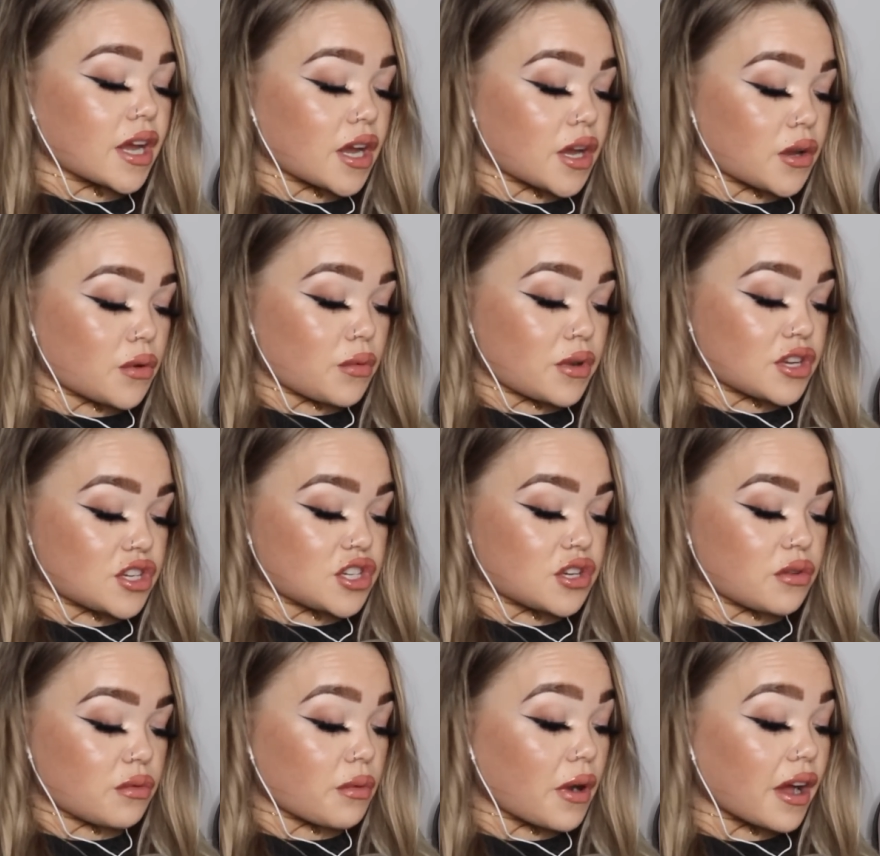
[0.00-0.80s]
I
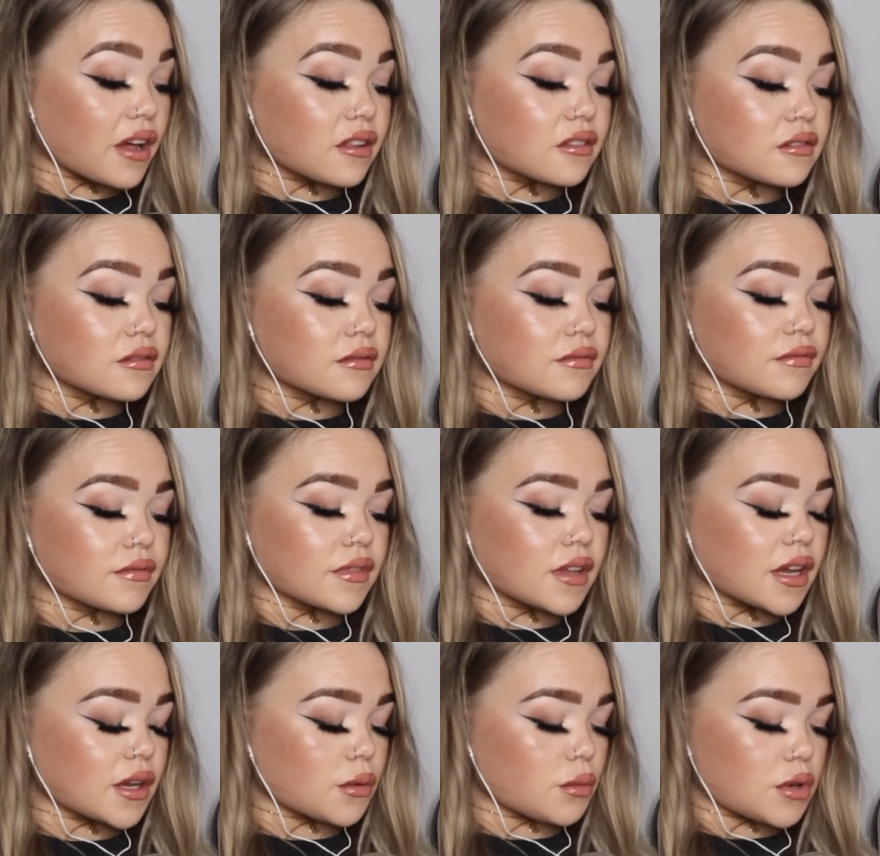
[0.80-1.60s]
wish you well.
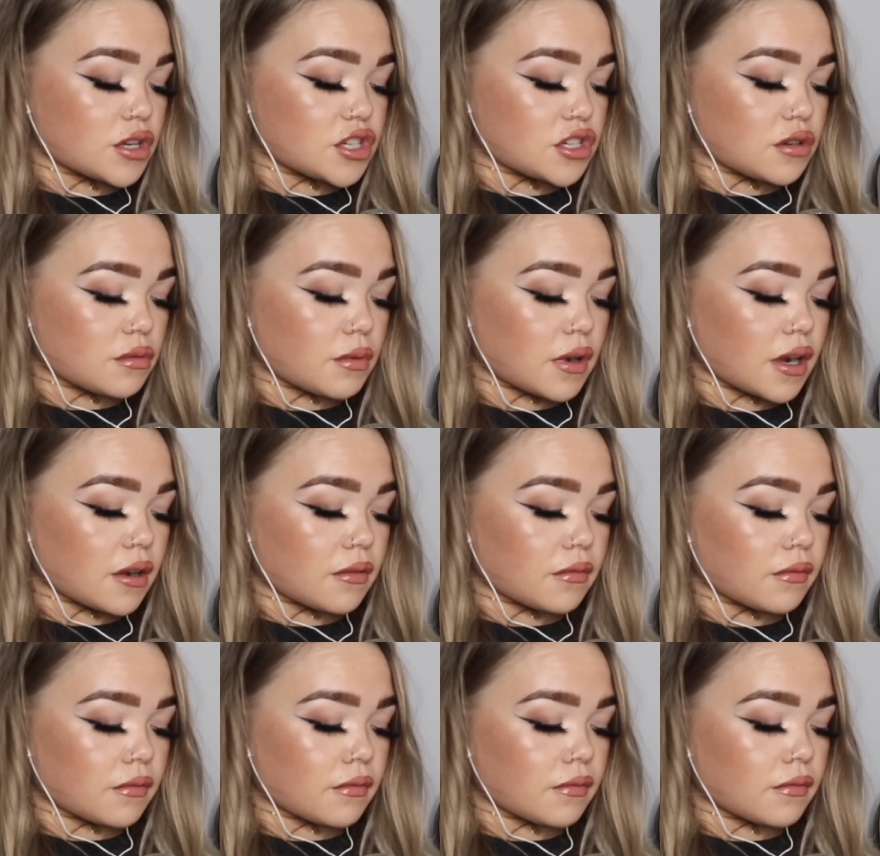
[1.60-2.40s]
I wish you
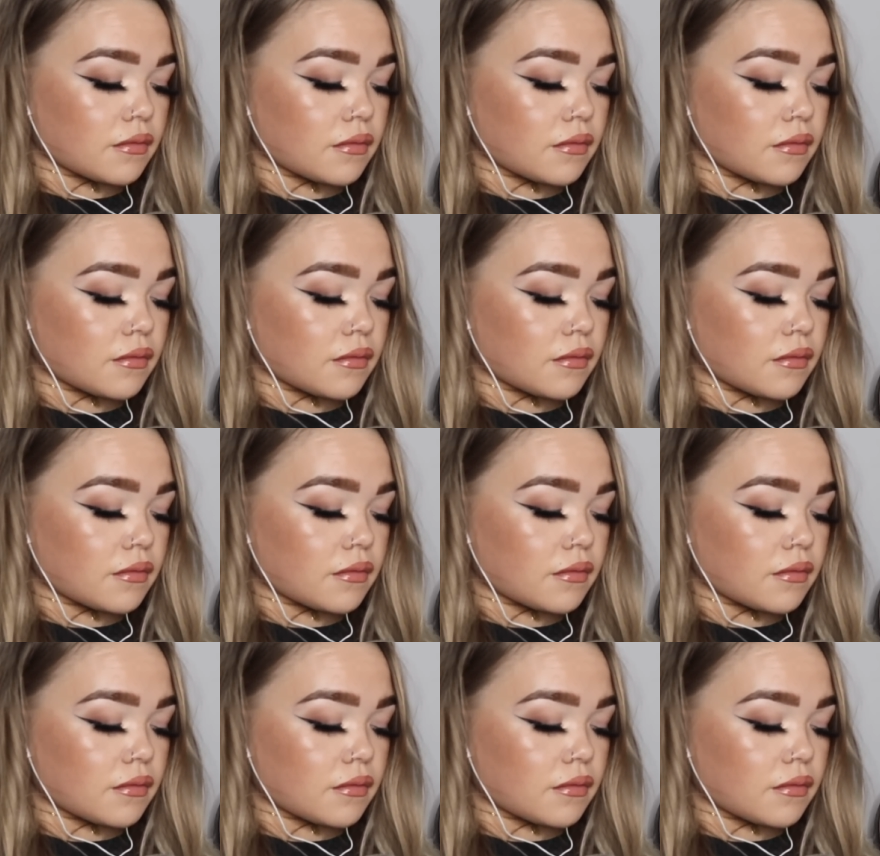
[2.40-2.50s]
well.